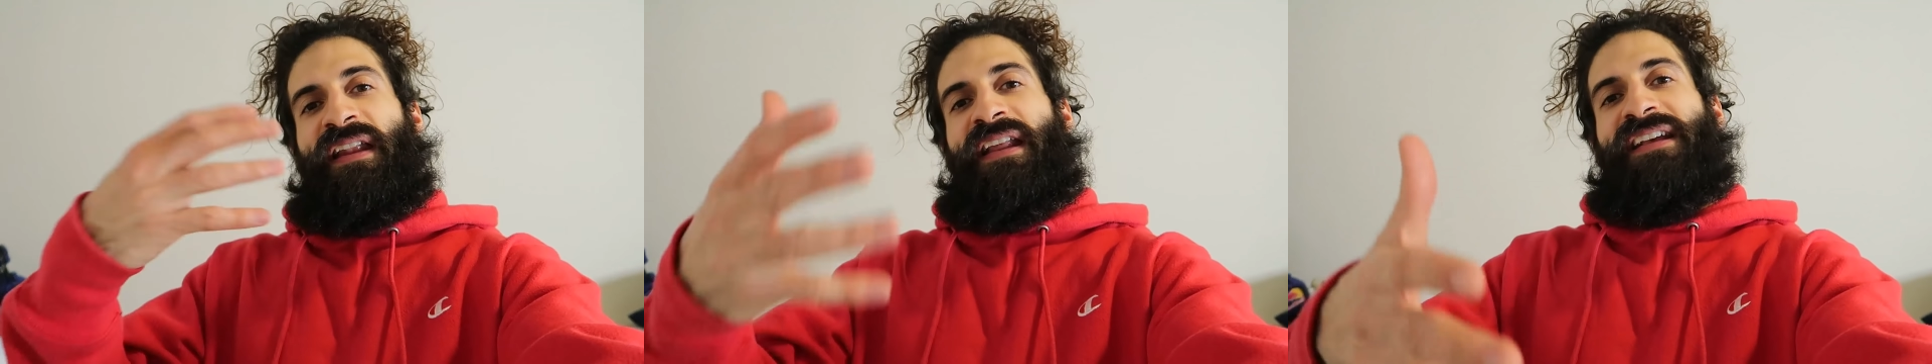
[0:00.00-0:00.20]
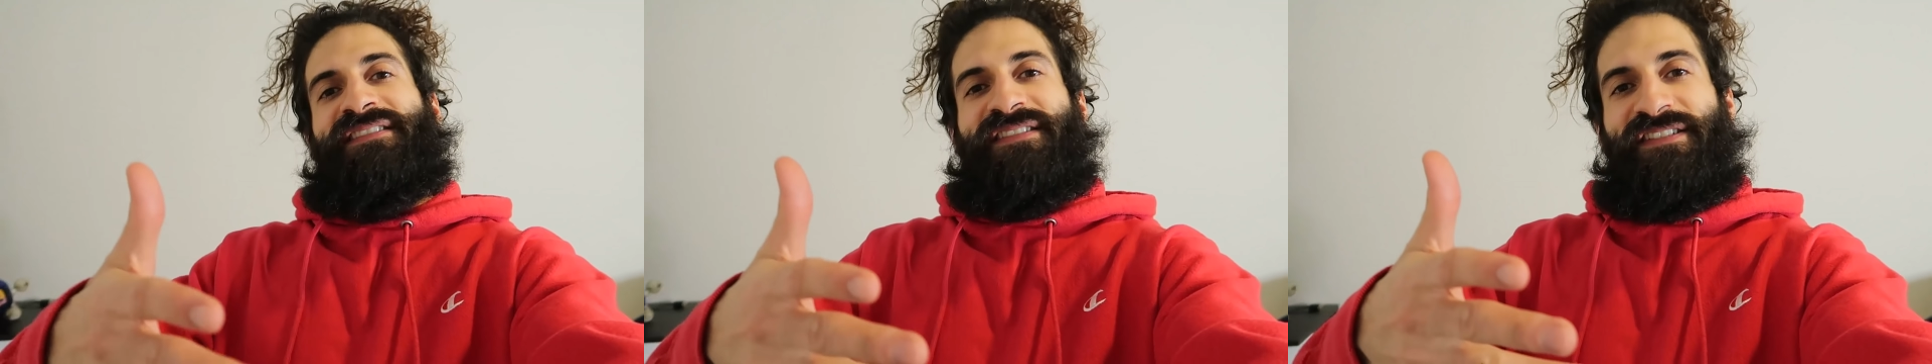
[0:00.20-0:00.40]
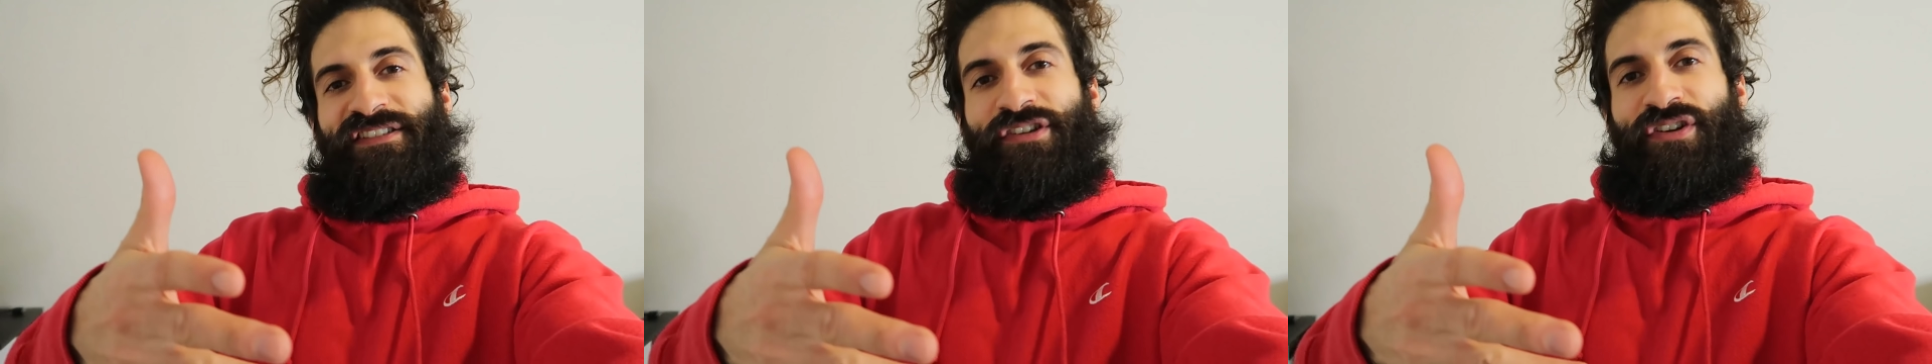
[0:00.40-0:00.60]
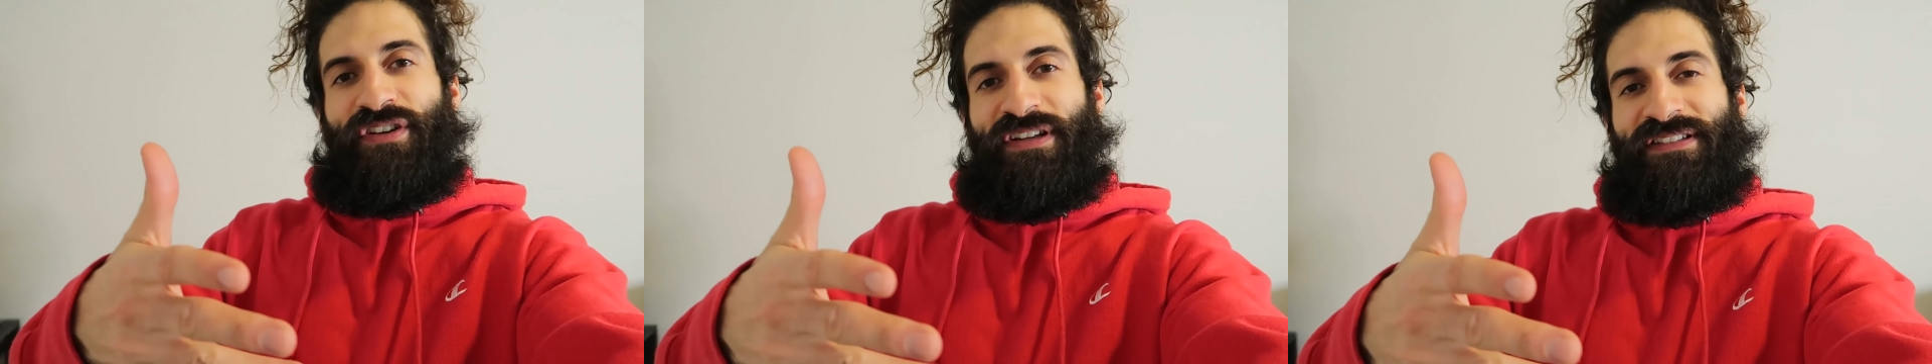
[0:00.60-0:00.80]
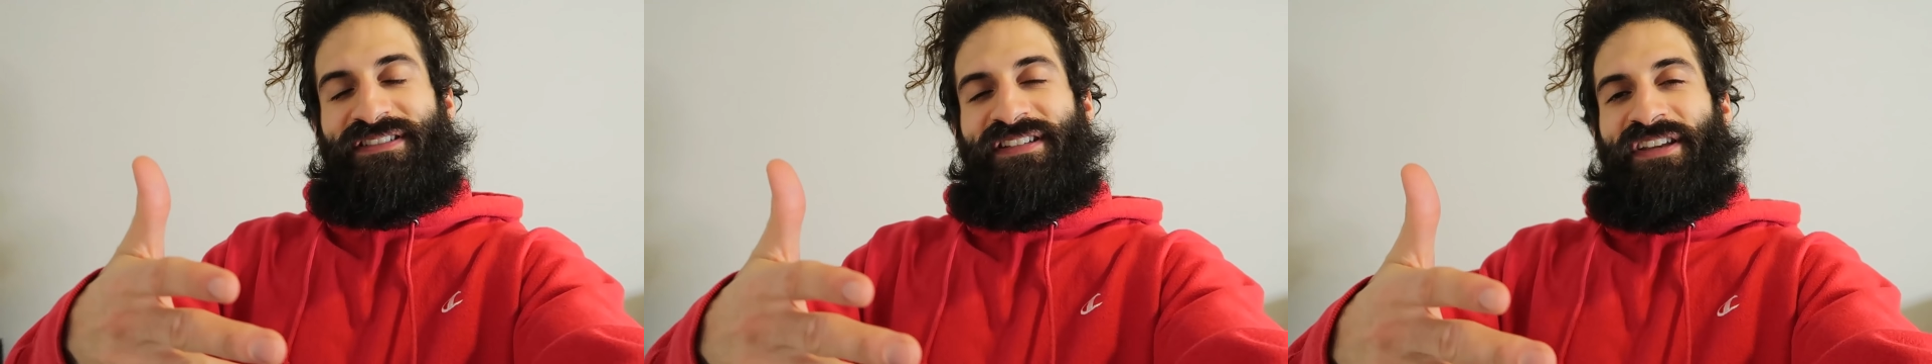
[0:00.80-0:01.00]
And as the year
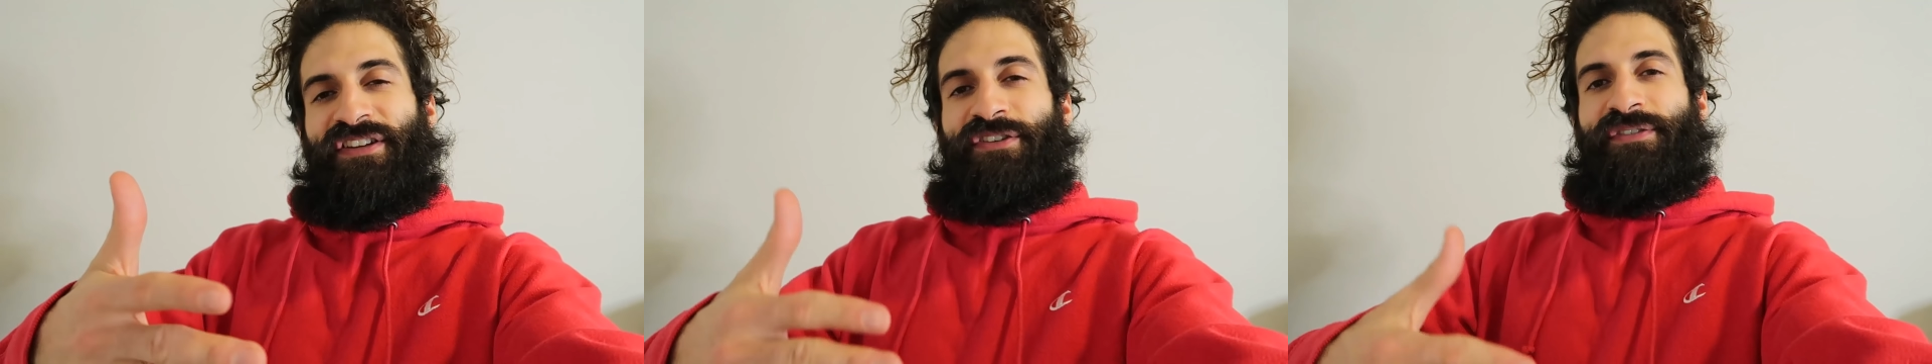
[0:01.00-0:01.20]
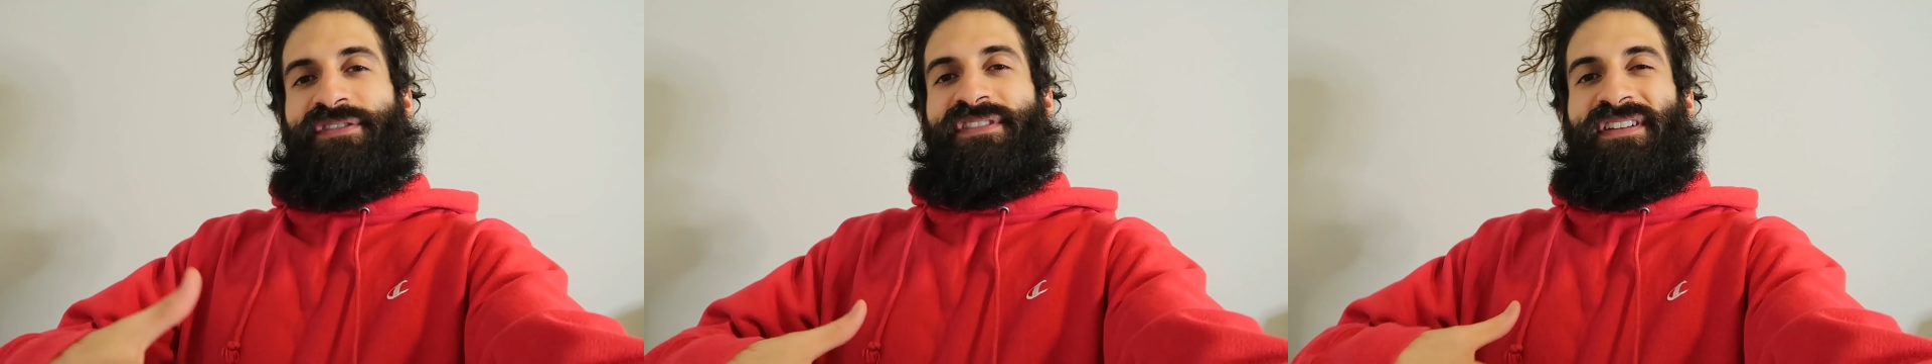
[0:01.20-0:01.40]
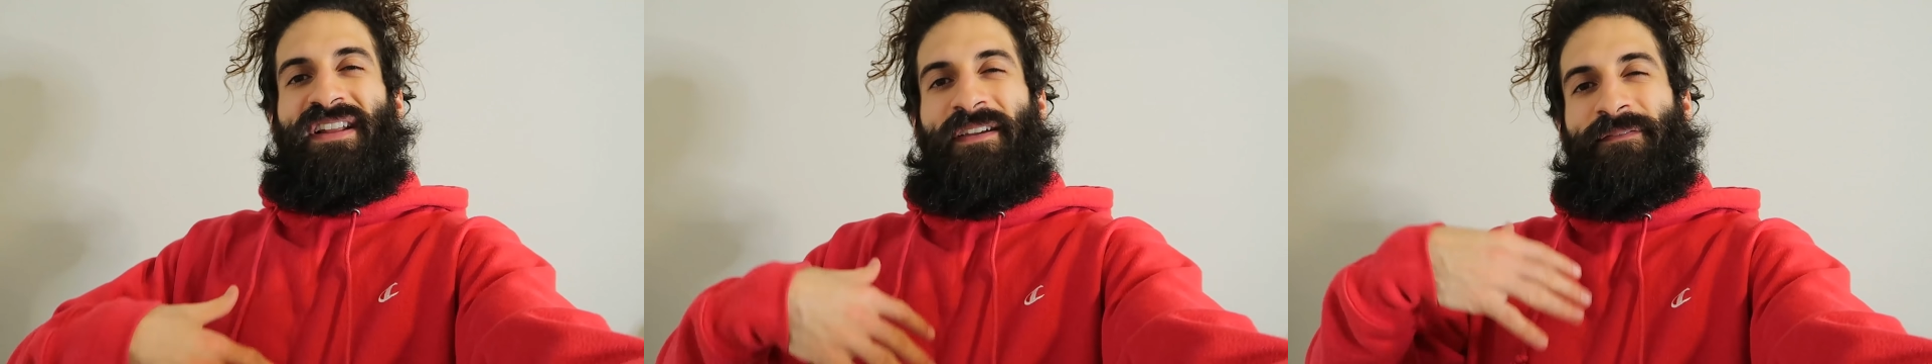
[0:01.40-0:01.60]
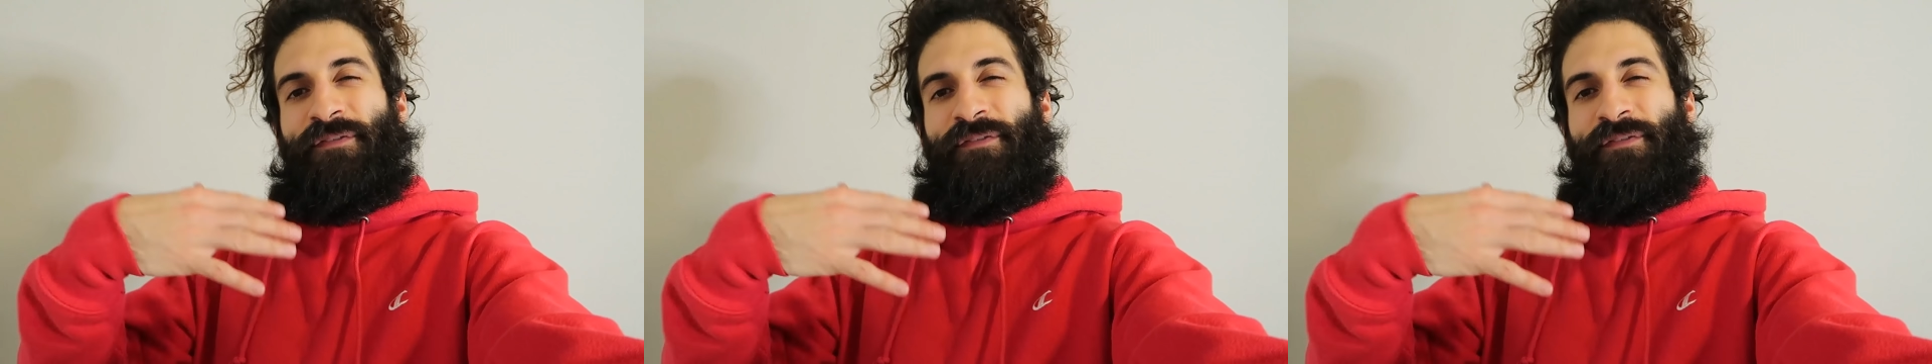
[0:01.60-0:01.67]
continues and I